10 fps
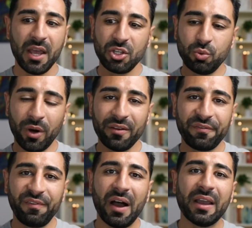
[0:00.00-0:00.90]
You want to
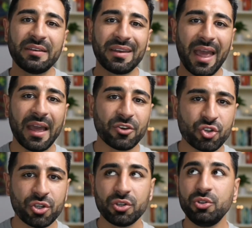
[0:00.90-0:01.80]
find an
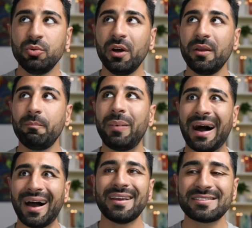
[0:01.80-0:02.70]
edge. You want to
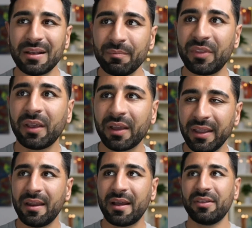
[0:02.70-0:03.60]
buy something.
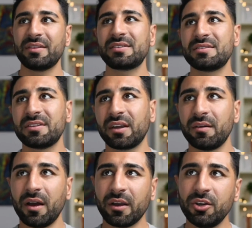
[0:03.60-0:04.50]
Again, I think this is like
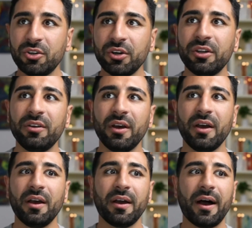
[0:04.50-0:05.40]
a good,
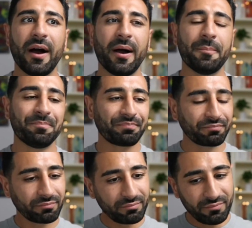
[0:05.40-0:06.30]

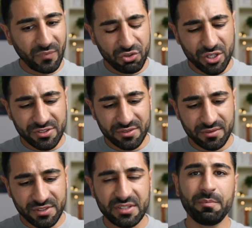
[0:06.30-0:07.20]

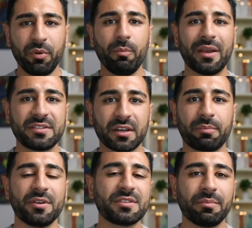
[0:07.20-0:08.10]
just simple, basic
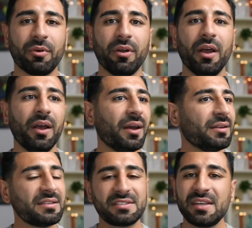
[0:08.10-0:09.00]
principle.
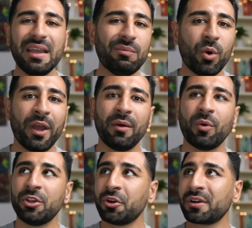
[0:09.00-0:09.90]
The same way
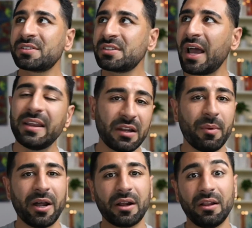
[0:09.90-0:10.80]
when you're excited
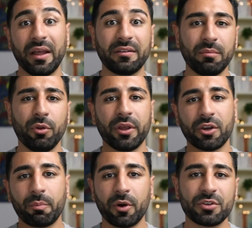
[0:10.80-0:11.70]
about a collectible that
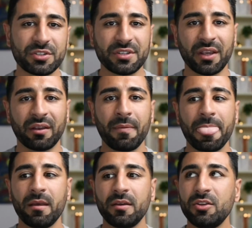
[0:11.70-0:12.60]
you're purchasing,
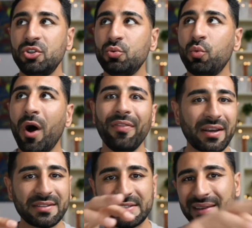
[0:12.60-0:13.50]
you want
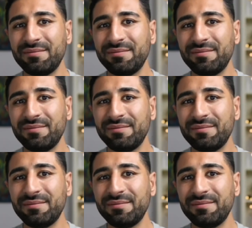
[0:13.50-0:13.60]
that same